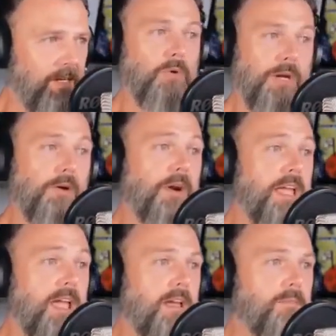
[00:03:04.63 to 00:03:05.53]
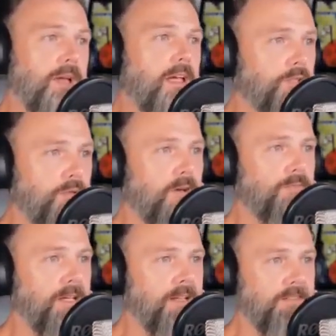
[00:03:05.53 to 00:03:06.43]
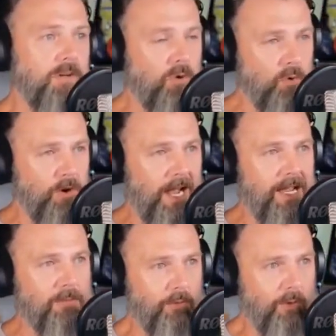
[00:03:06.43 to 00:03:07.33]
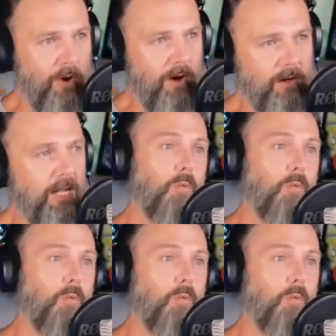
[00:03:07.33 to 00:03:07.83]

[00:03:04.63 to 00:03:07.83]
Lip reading: So here I am. I do not feel at the core I am wrong,